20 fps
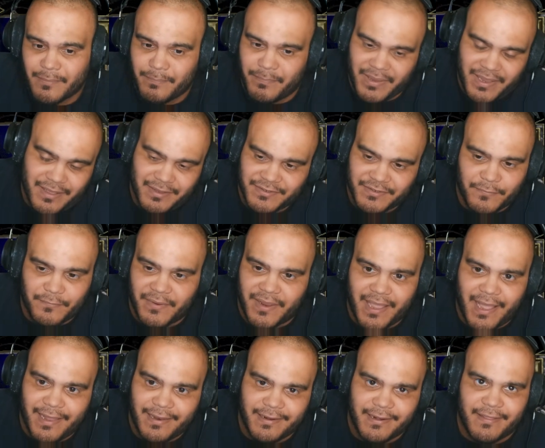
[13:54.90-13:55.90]
Because in
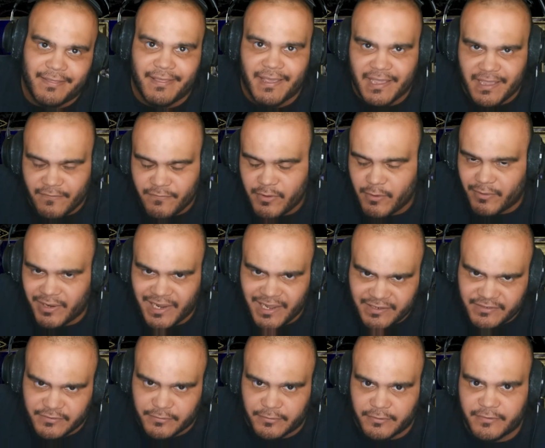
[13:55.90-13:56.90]
reality, they give you
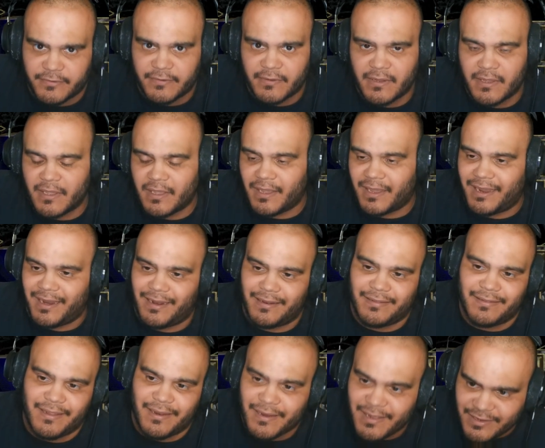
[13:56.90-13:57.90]
elixirs.
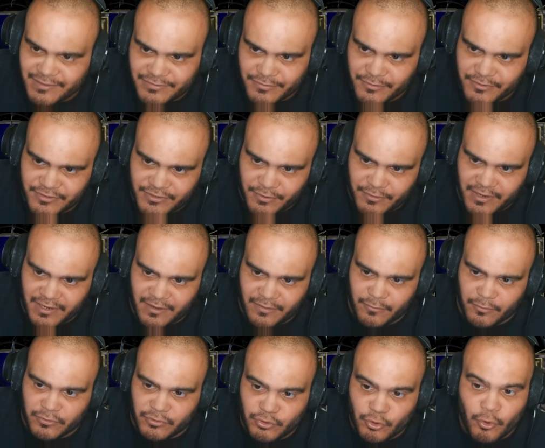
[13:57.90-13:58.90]
And elixirs, you can
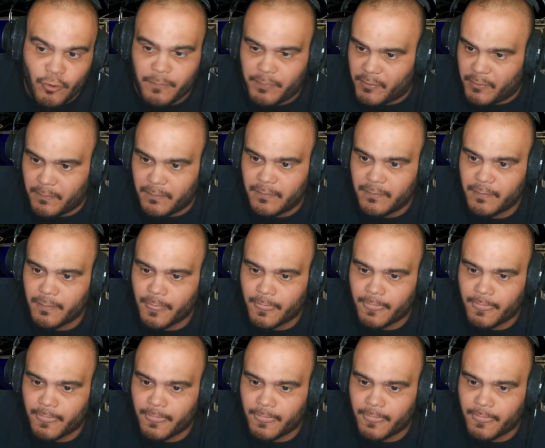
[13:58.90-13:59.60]
either dupe them